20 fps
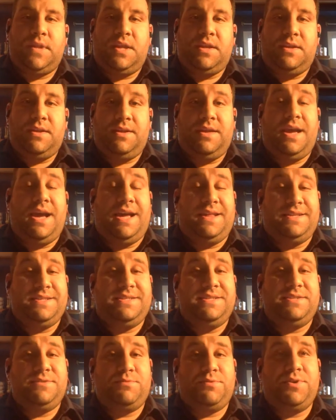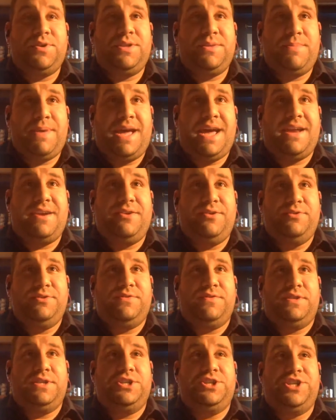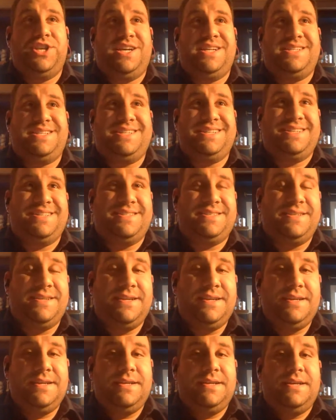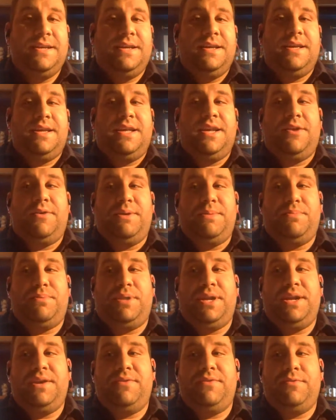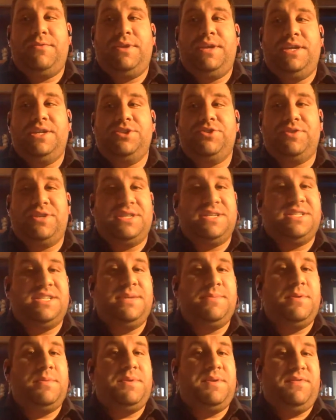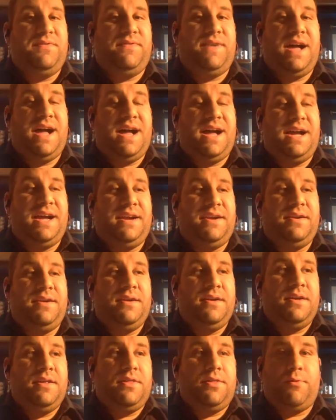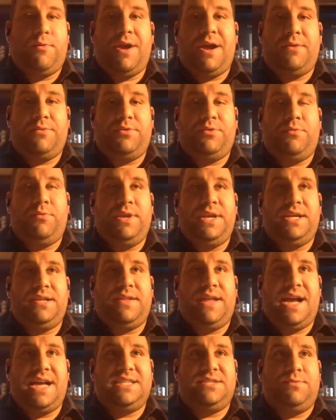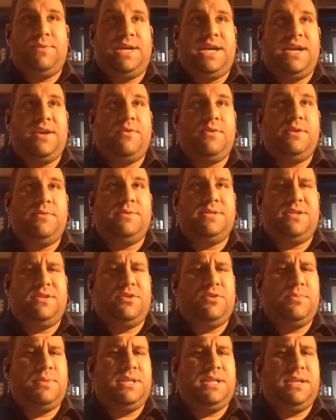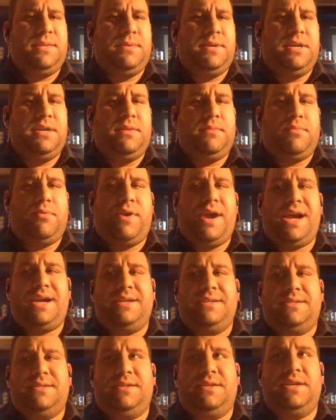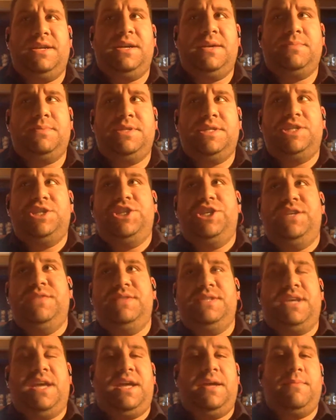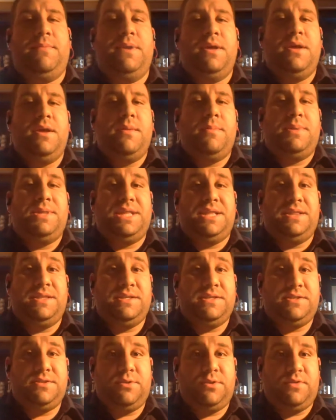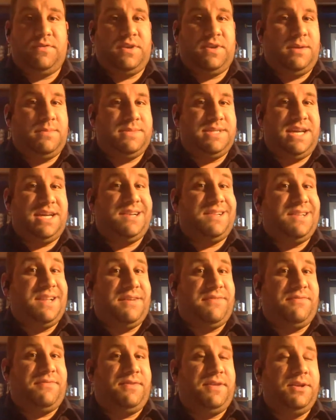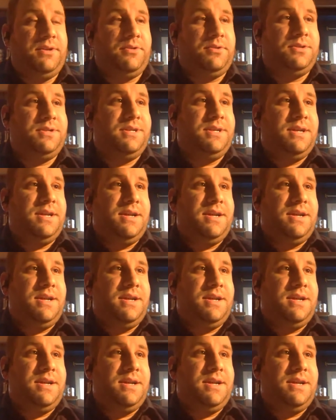Yeah, this is really bad news for the Jets because, he played through the injury and seemed to be fine throughout the week last week. I know he was a little bit limited in practice leading up to the Chiefs game, but then this sort of comes out of left field.